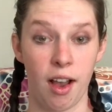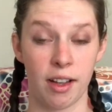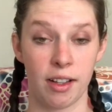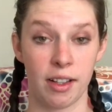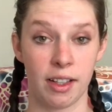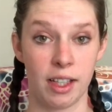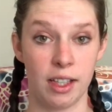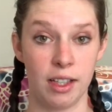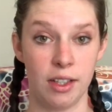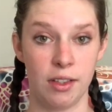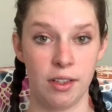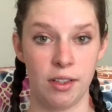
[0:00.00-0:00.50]

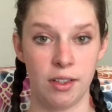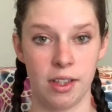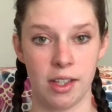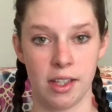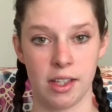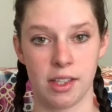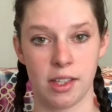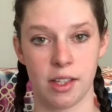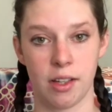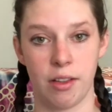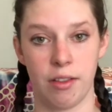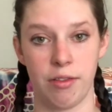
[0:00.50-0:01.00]
Can you do this?
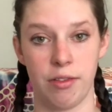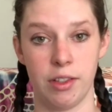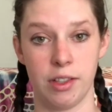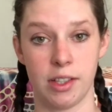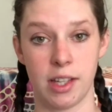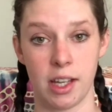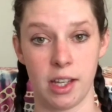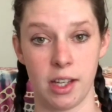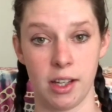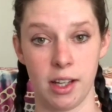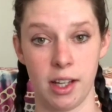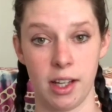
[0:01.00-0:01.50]
So if you
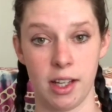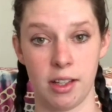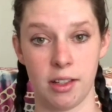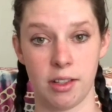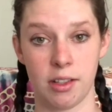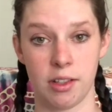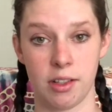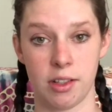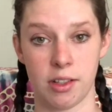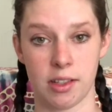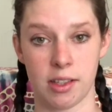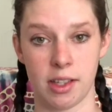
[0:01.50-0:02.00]
take your hand
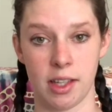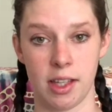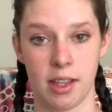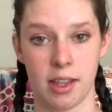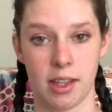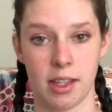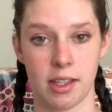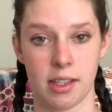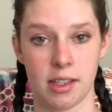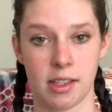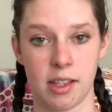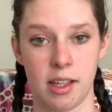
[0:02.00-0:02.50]
just like
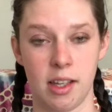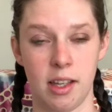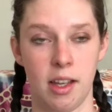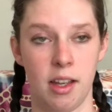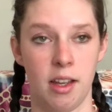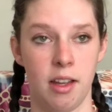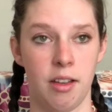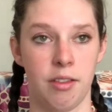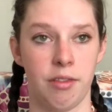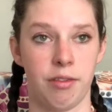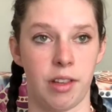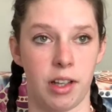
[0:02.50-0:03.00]
this,
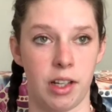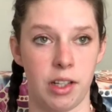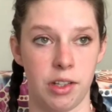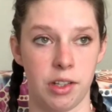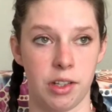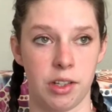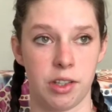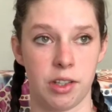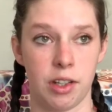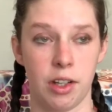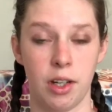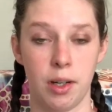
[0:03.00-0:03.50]
find your
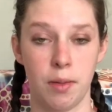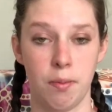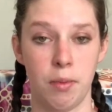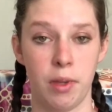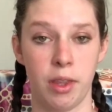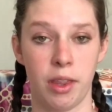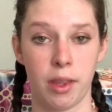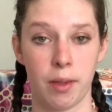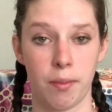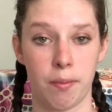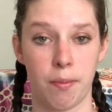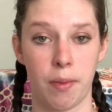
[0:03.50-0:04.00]
sternum with
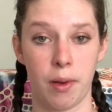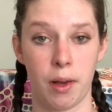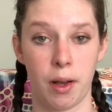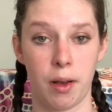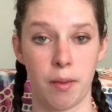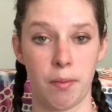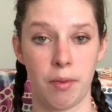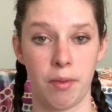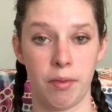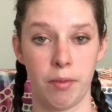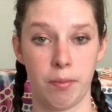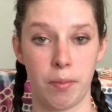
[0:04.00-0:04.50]
the
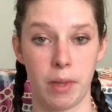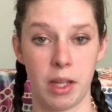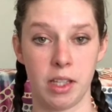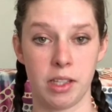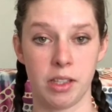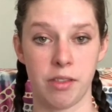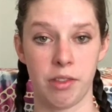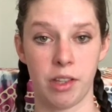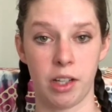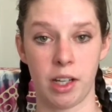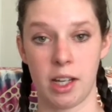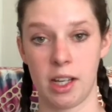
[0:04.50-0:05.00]
palm base
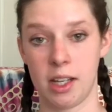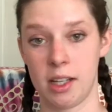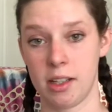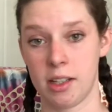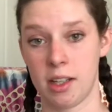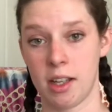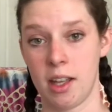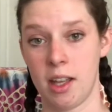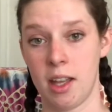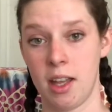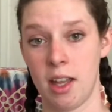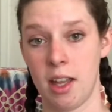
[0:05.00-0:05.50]
of your hand,
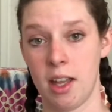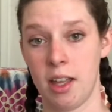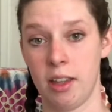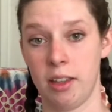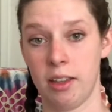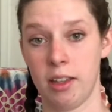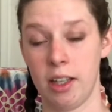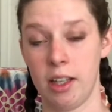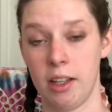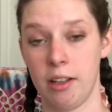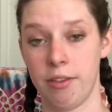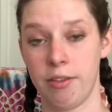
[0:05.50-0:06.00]

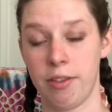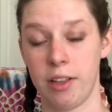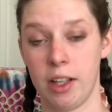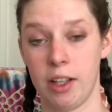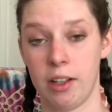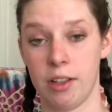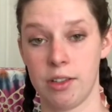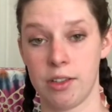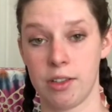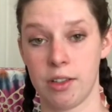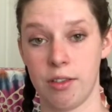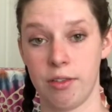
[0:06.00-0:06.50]
lay your
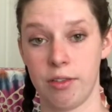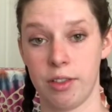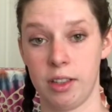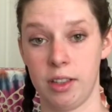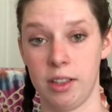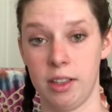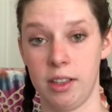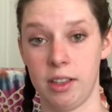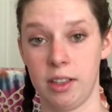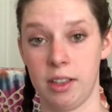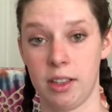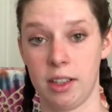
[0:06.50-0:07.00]
fingers over.
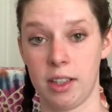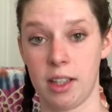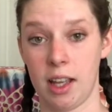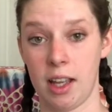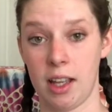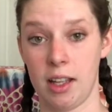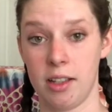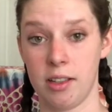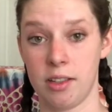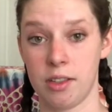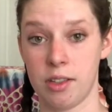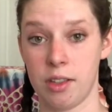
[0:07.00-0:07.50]

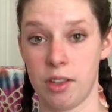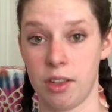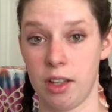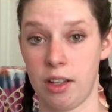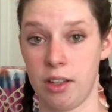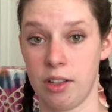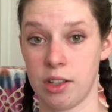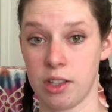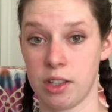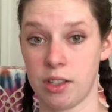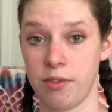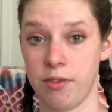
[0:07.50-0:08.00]
Okay, so then
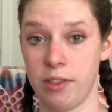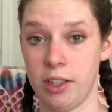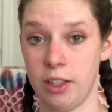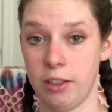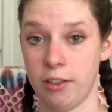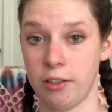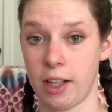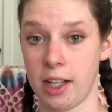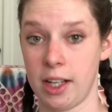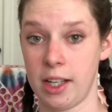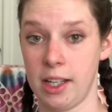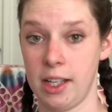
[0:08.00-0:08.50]
just feel
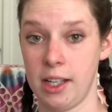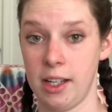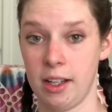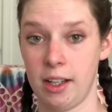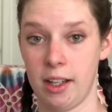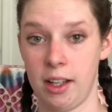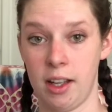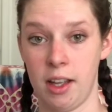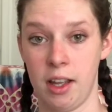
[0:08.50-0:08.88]
right here.